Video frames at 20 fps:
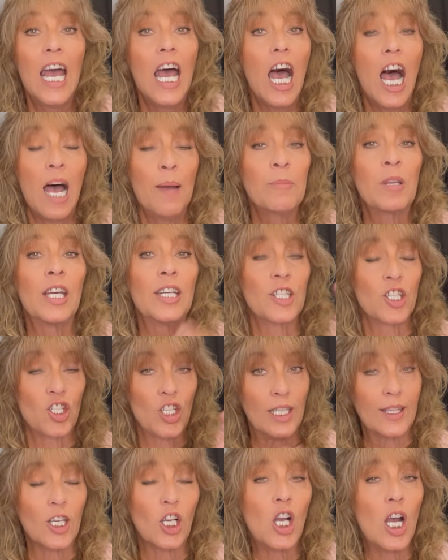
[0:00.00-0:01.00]
I'm going to
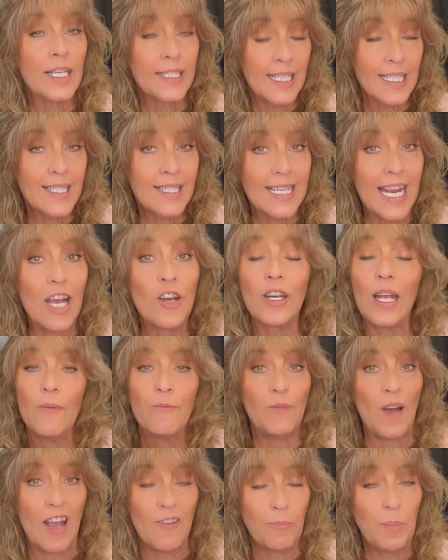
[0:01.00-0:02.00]
shut the contest down at
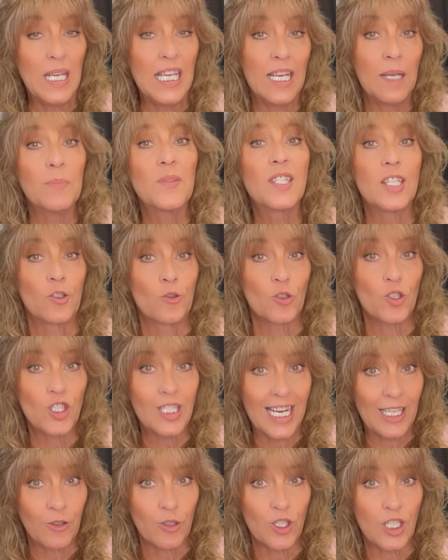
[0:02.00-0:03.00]
5 p.m. Central
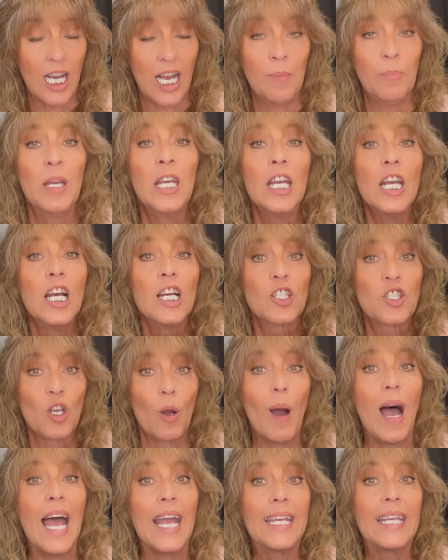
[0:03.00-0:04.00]
Standard Time so
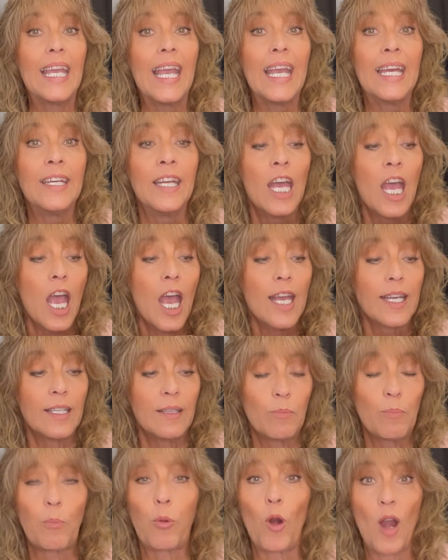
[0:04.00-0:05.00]
I can
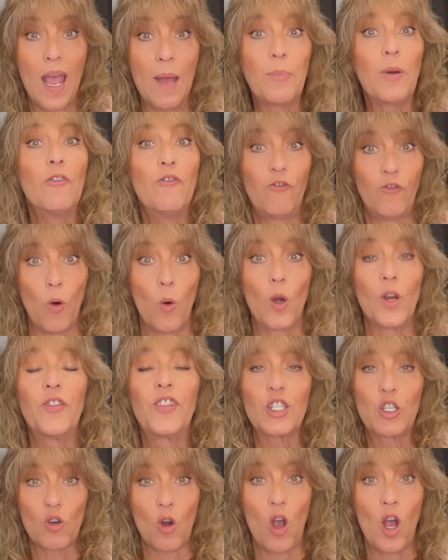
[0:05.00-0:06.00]
prep for the
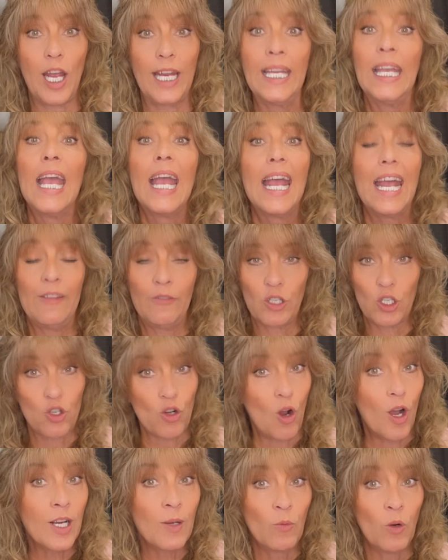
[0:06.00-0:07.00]
drawing, and the
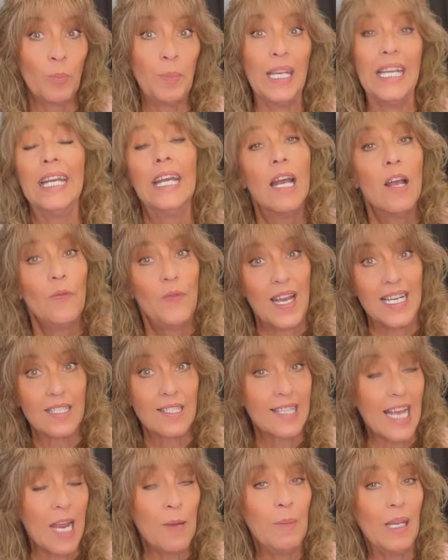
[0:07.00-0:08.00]
drawing will be that
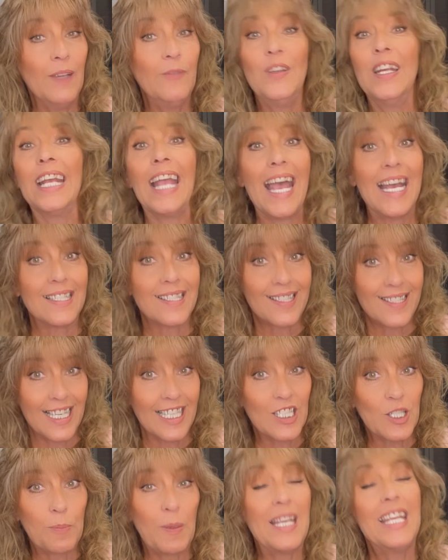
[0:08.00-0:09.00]
same evening at
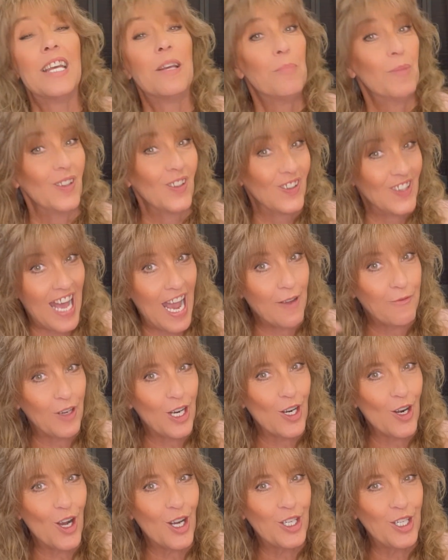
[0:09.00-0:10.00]
6 p.m. live
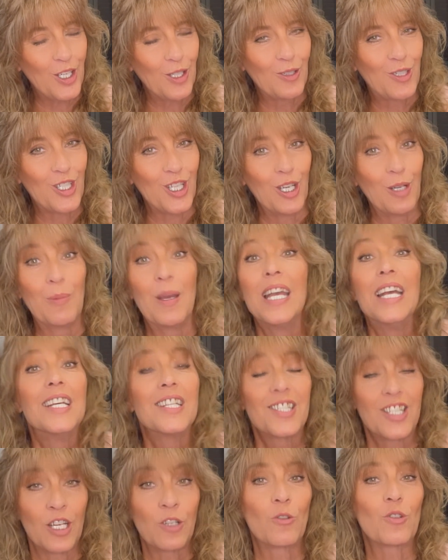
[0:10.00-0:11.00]
here on YouTube
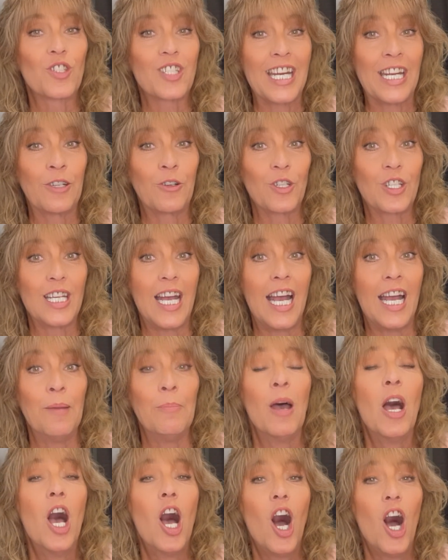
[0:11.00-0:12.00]
Central Standard Time
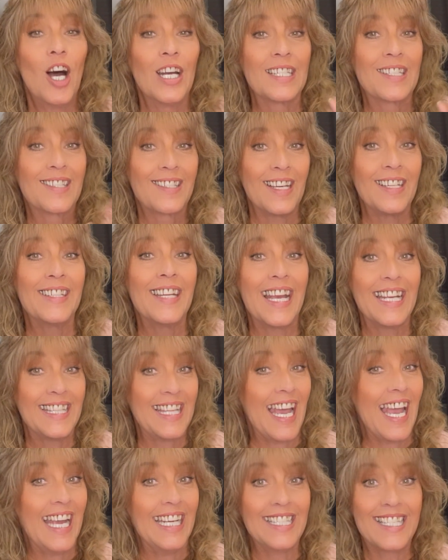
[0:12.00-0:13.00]
on Sunday the
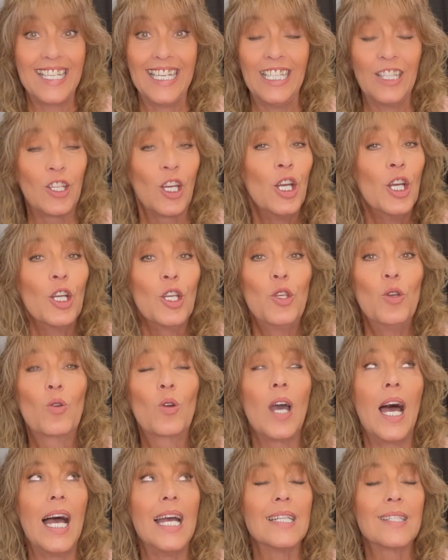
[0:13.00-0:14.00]
18th. You
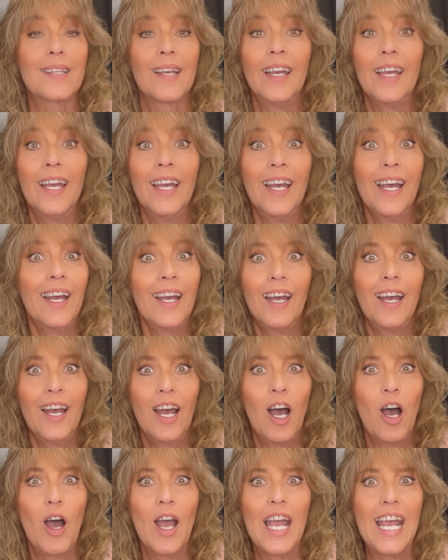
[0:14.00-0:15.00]
guys,
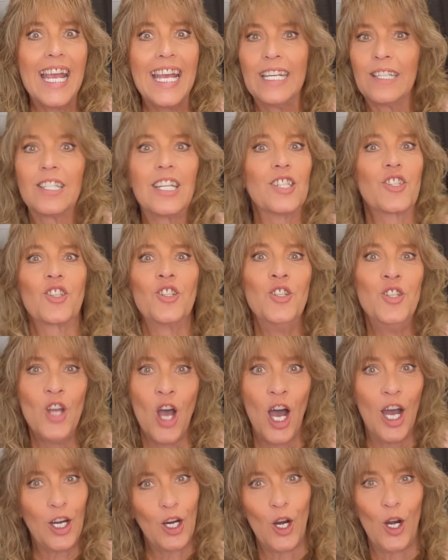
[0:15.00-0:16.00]
it does
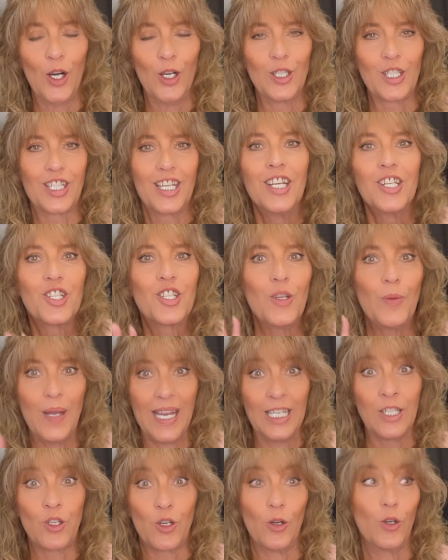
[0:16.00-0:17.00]
not hurt to
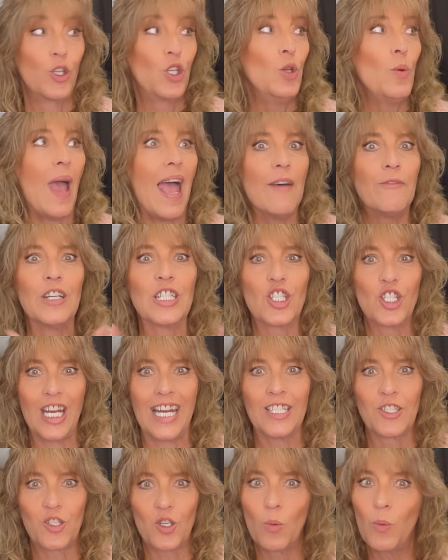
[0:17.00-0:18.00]
enter. You have a
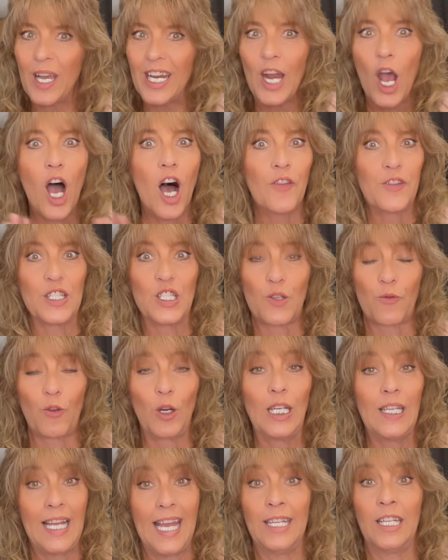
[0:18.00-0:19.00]
chance to win all these free
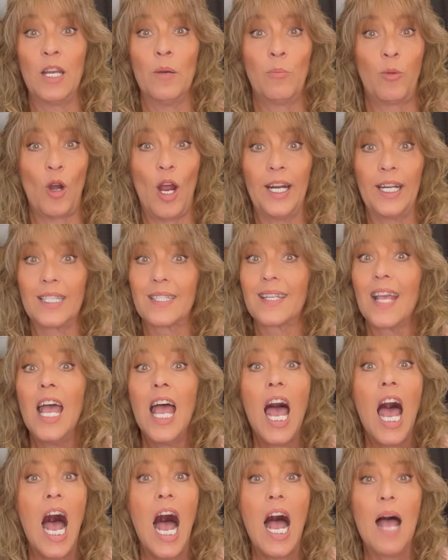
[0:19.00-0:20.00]
Lancome products.
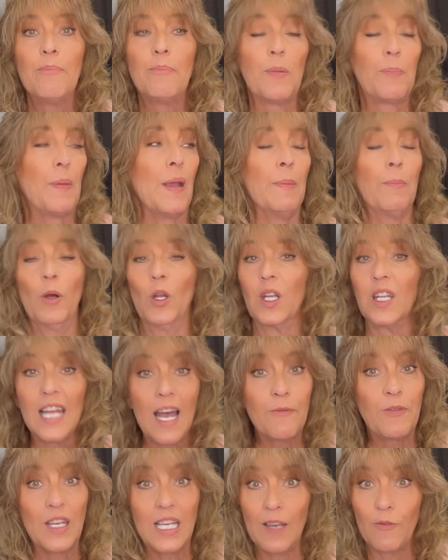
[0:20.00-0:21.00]
People
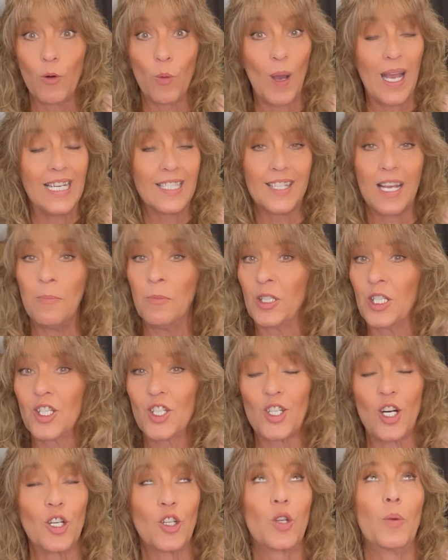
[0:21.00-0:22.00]
love the giveaways. I'm going to
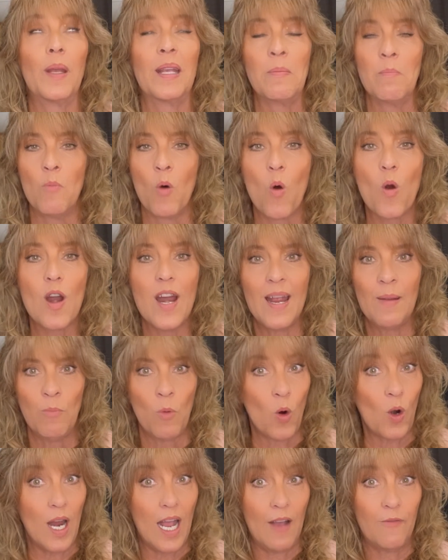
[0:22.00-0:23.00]
start doing more and
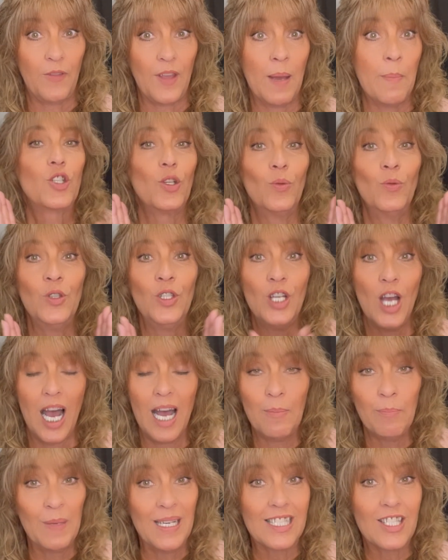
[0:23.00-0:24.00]
more of them. Do
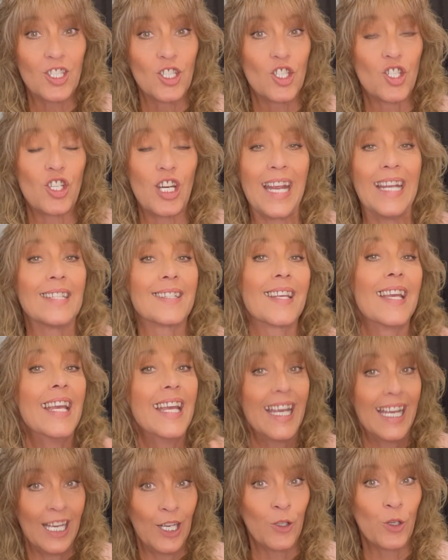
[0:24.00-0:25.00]
not miss this chance.
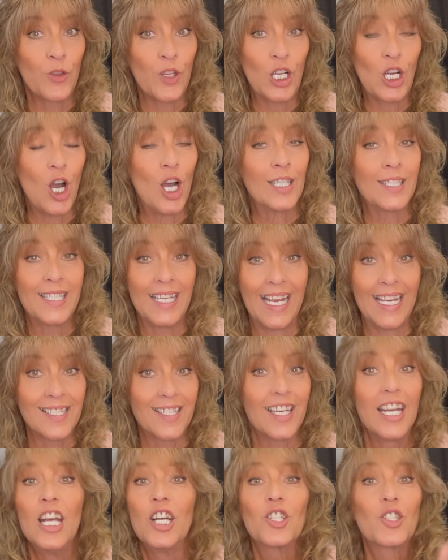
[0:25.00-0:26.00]
Enter the
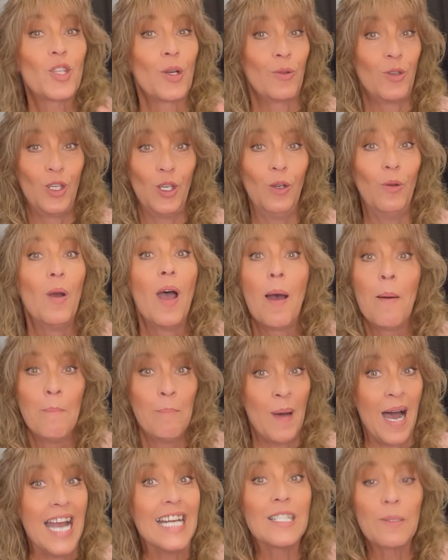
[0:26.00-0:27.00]
contest so you
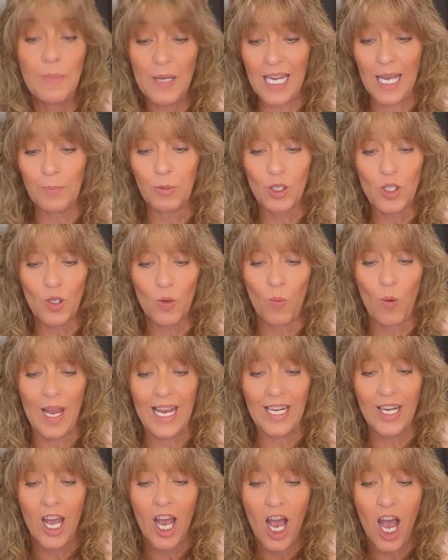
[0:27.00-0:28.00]
might be able to
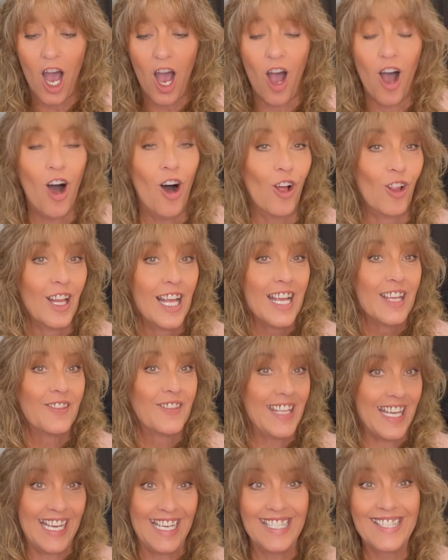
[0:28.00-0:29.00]
win all
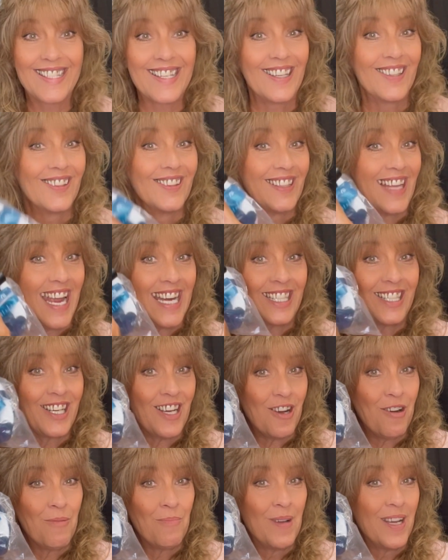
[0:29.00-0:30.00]
these
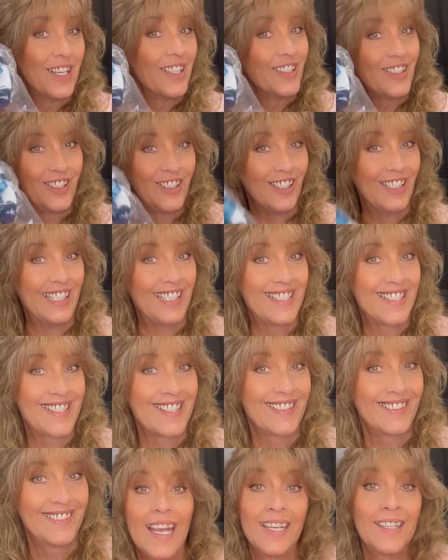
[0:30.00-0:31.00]
Lancome goodies.
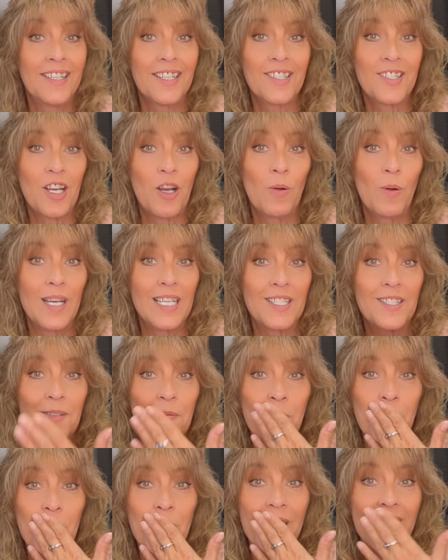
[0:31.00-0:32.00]
And as always,
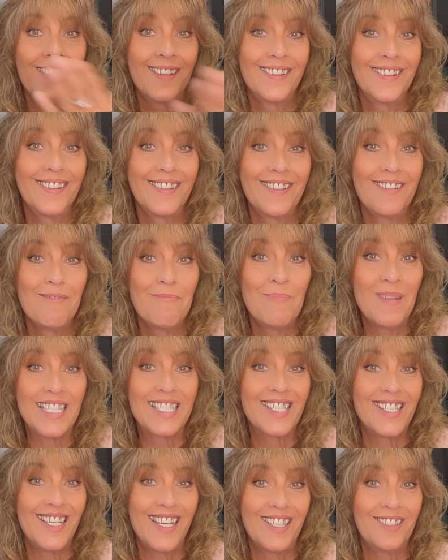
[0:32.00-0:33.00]

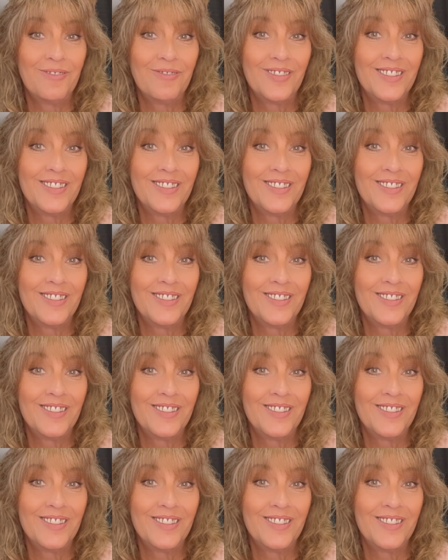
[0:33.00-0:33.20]
much love.